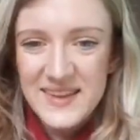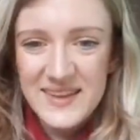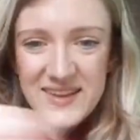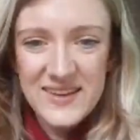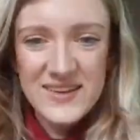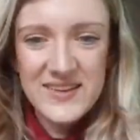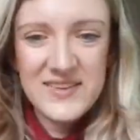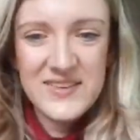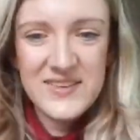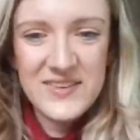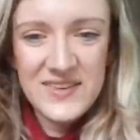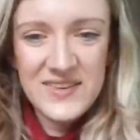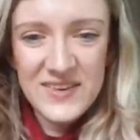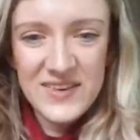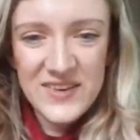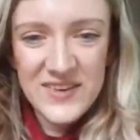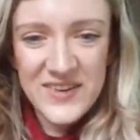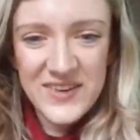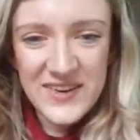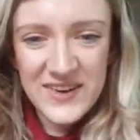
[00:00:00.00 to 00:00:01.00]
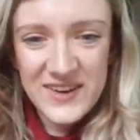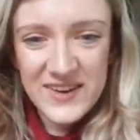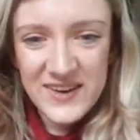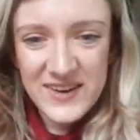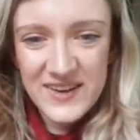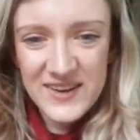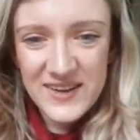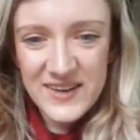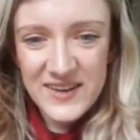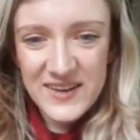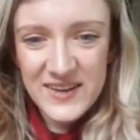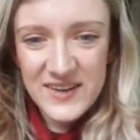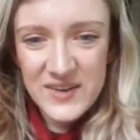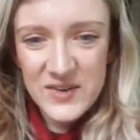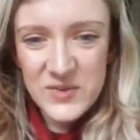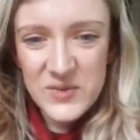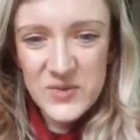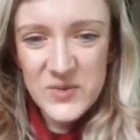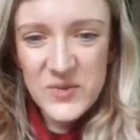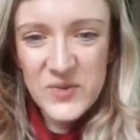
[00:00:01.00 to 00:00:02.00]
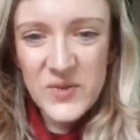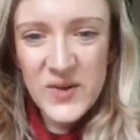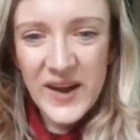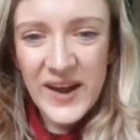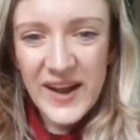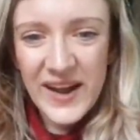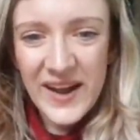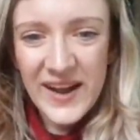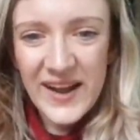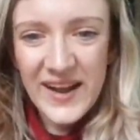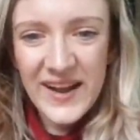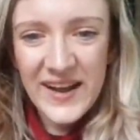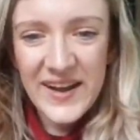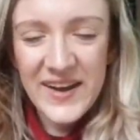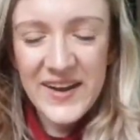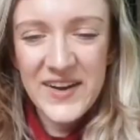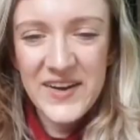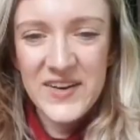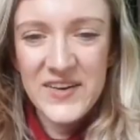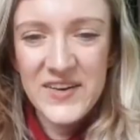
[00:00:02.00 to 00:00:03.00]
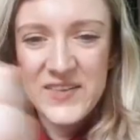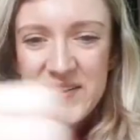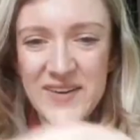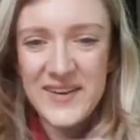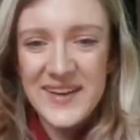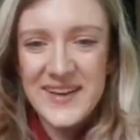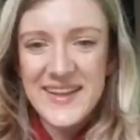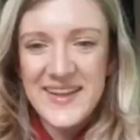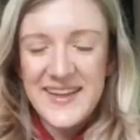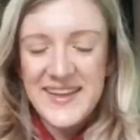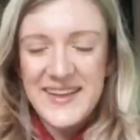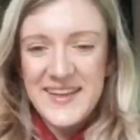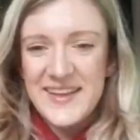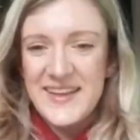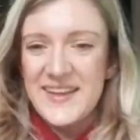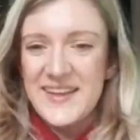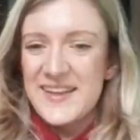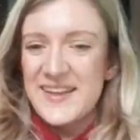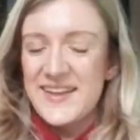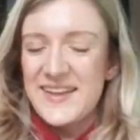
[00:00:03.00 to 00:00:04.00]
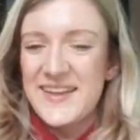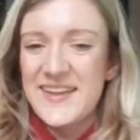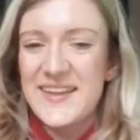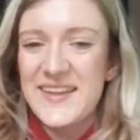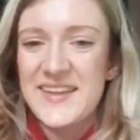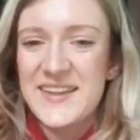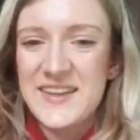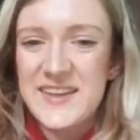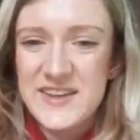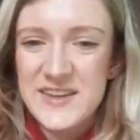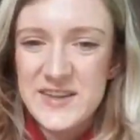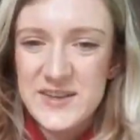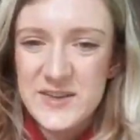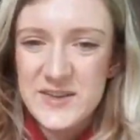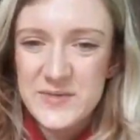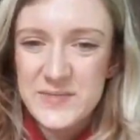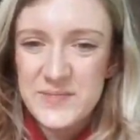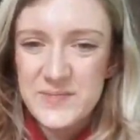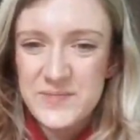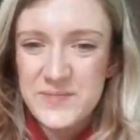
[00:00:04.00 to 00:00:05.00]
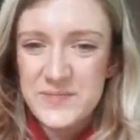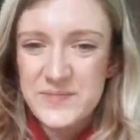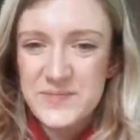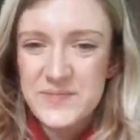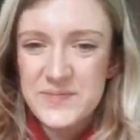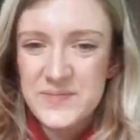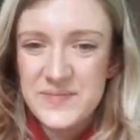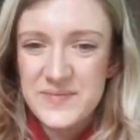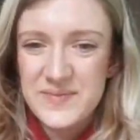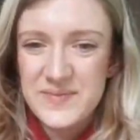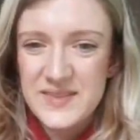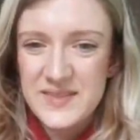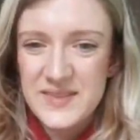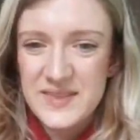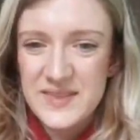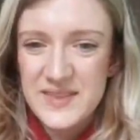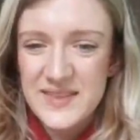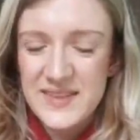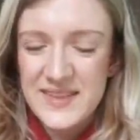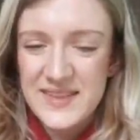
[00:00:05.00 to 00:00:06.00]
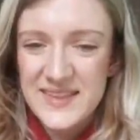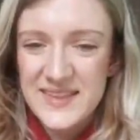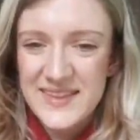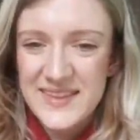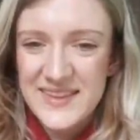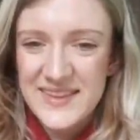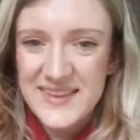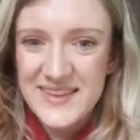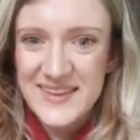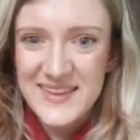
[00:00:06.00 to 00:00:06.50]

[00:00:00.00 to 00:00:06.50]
That's there. Okay, I think this is a very dreamy place.